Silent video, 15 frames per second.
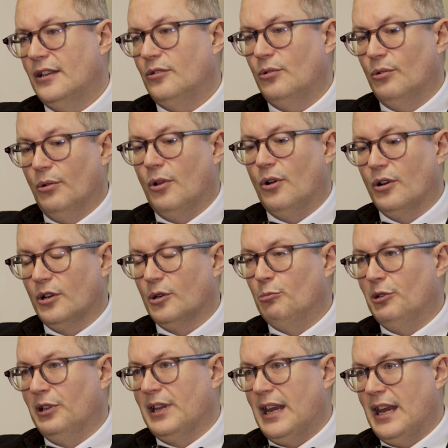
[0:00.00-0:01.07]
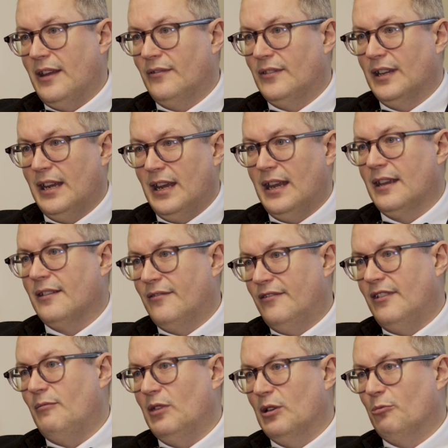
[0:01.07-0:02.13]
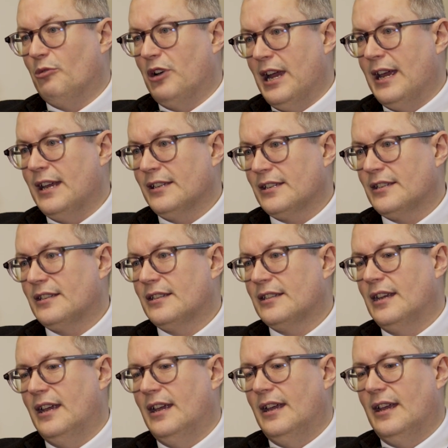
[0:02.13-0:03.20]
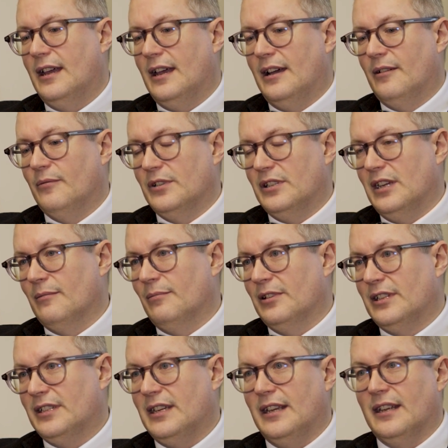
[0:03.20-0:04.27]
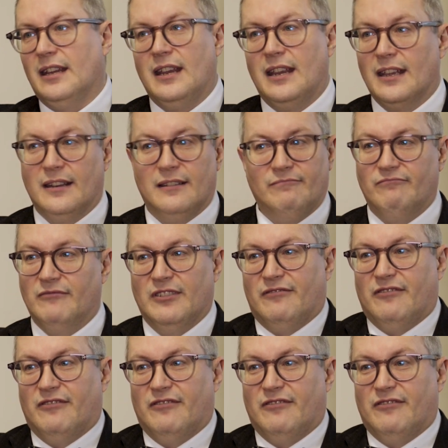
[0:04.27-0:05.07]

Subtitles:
no longer believed that he had female breasts and was able to see it. He had, in